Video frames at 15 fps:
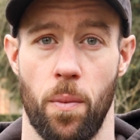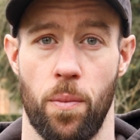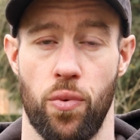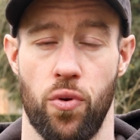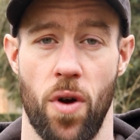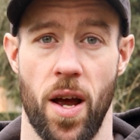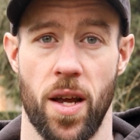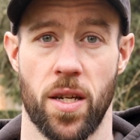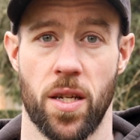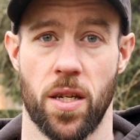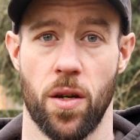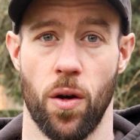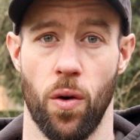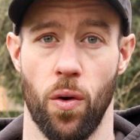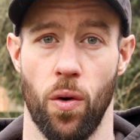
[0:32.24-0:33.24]

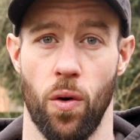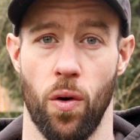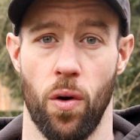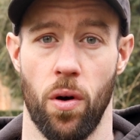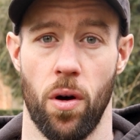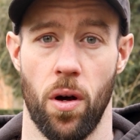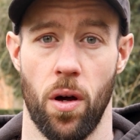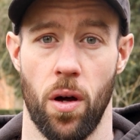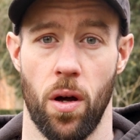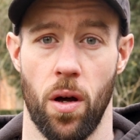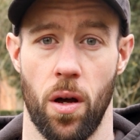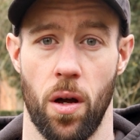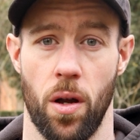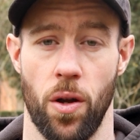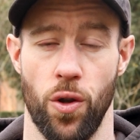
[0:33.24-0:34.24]
press or
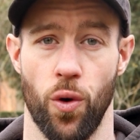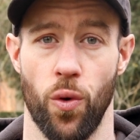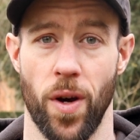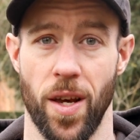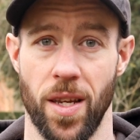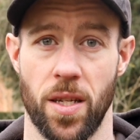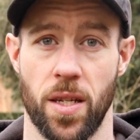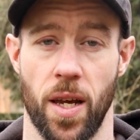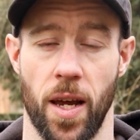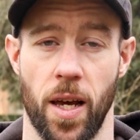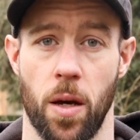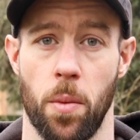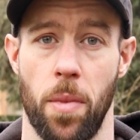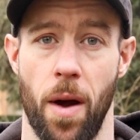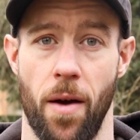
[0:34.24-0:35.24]
noise in
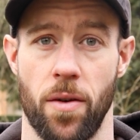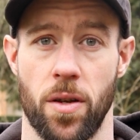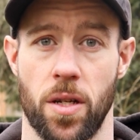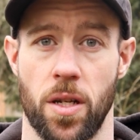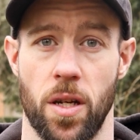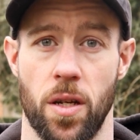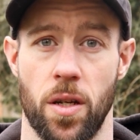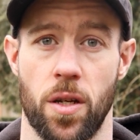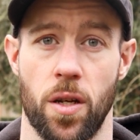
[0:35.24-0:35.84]
comparison